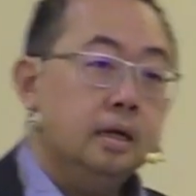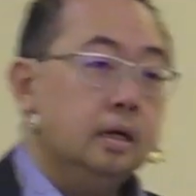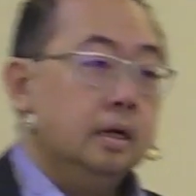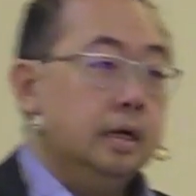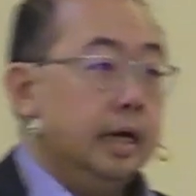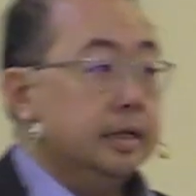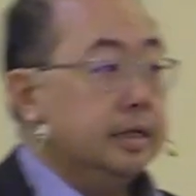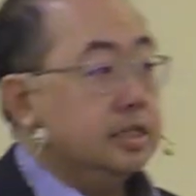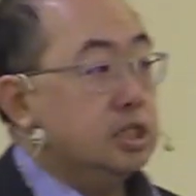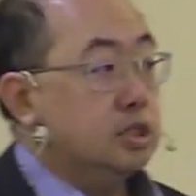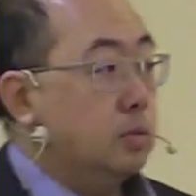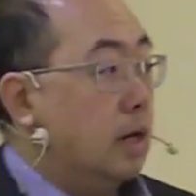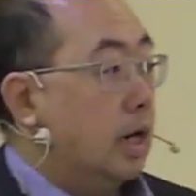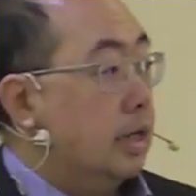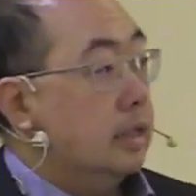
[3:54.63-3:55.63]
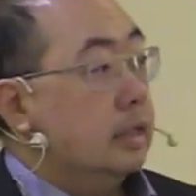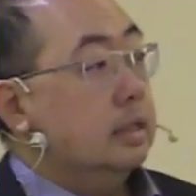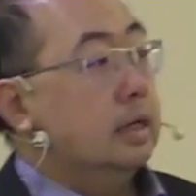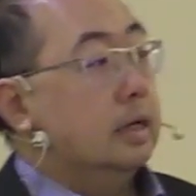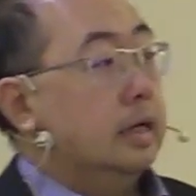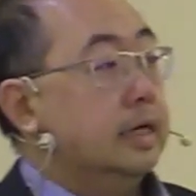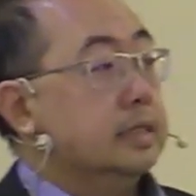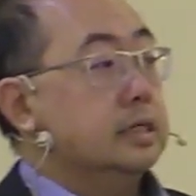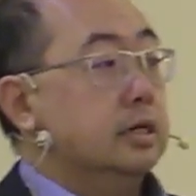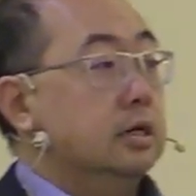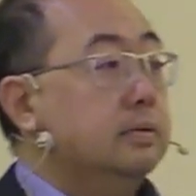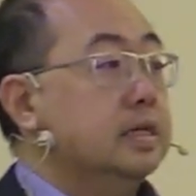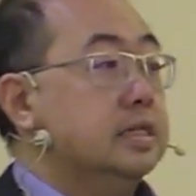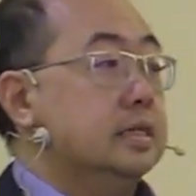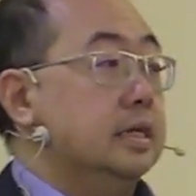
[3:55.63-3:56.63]
And this is what, as I
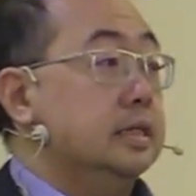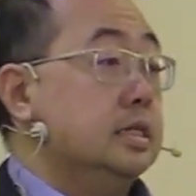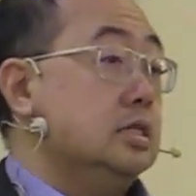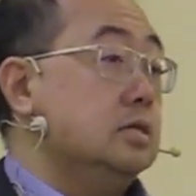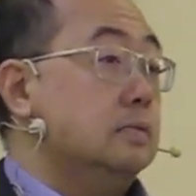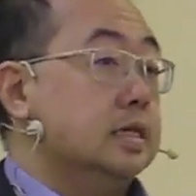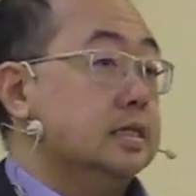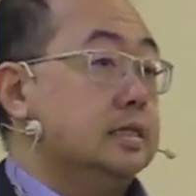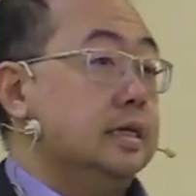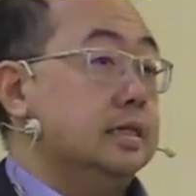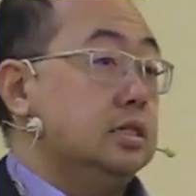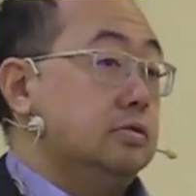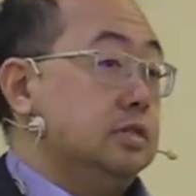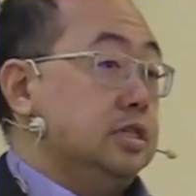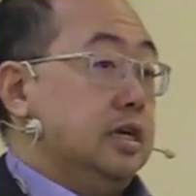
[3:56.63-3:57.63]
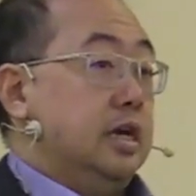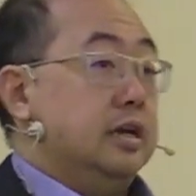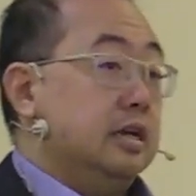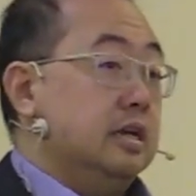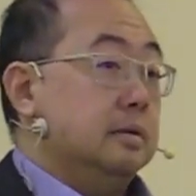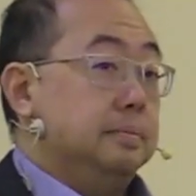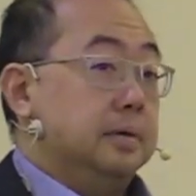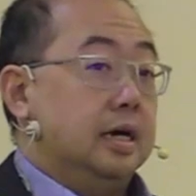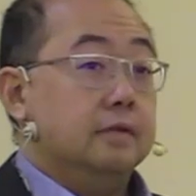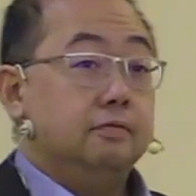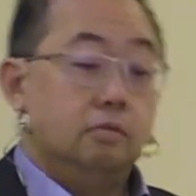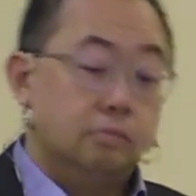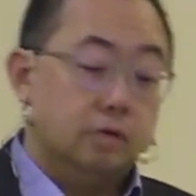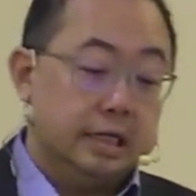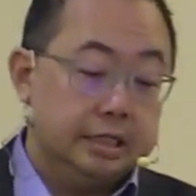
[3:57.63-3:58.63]
always say, this is what sets Christianity apart
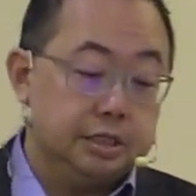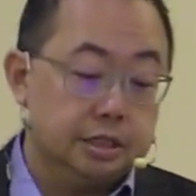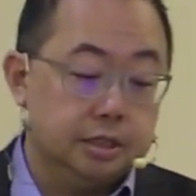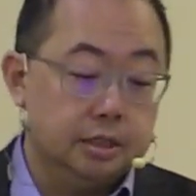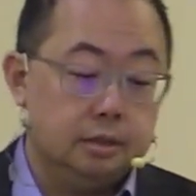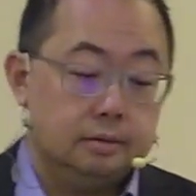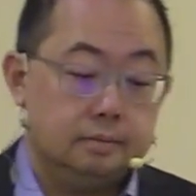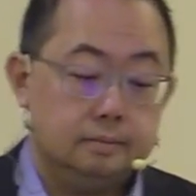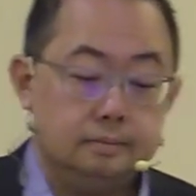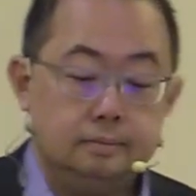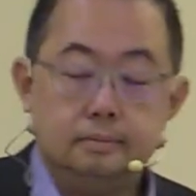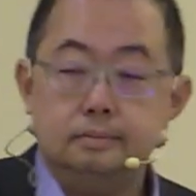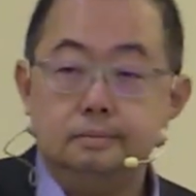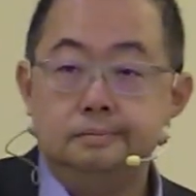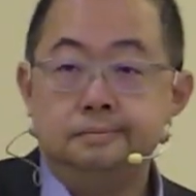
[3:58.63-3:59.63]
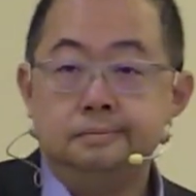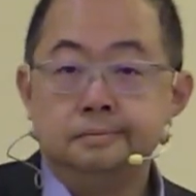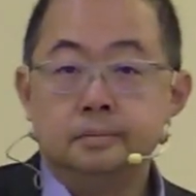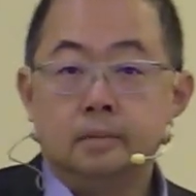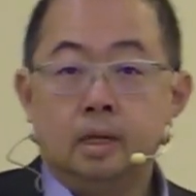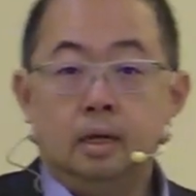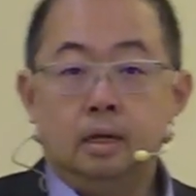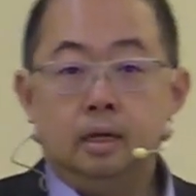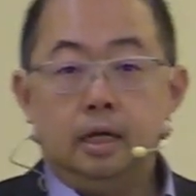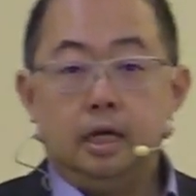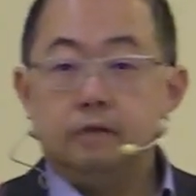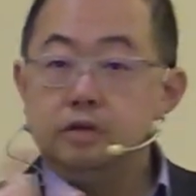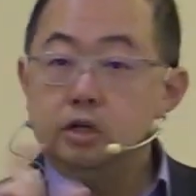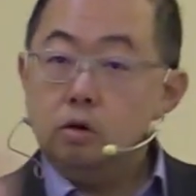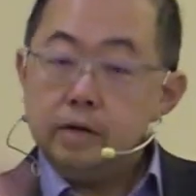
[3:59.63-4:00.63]
from religion.
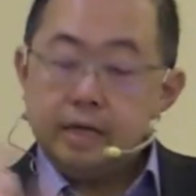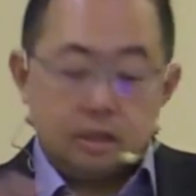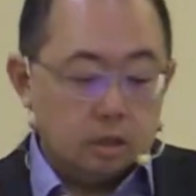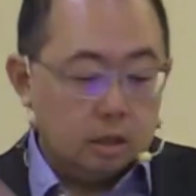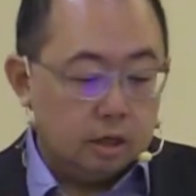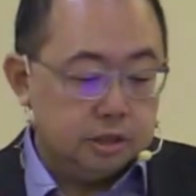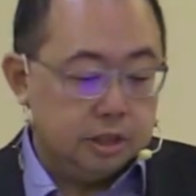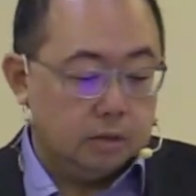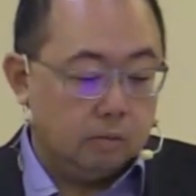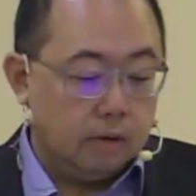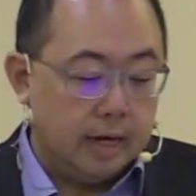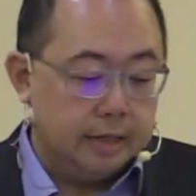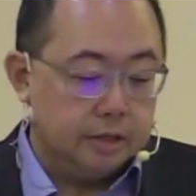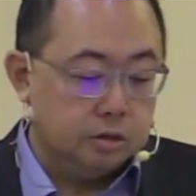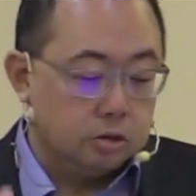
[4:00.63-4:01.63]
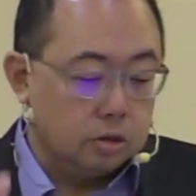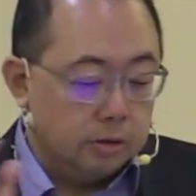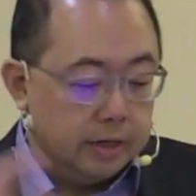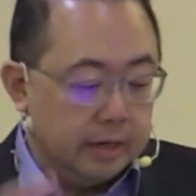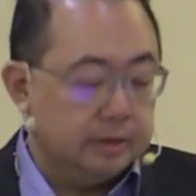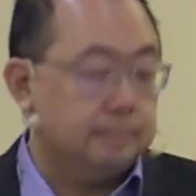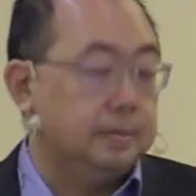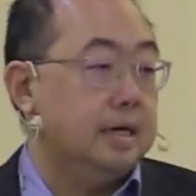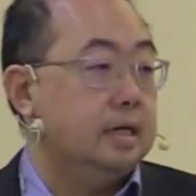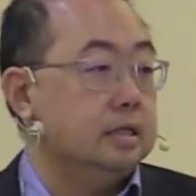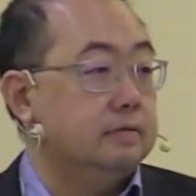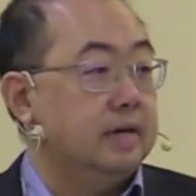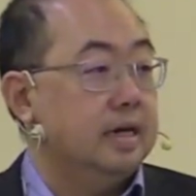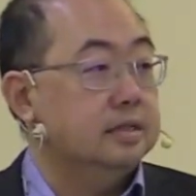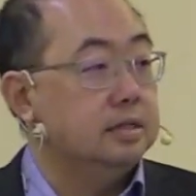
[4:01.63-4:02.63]
And if you don't get the logic right, you go down the path
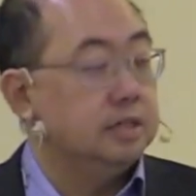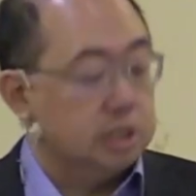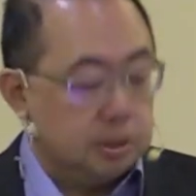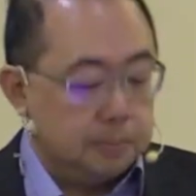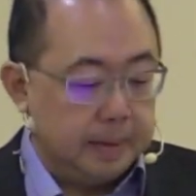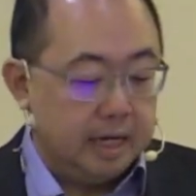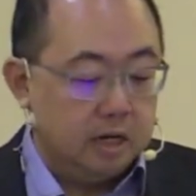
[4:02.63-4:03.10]
of either despair or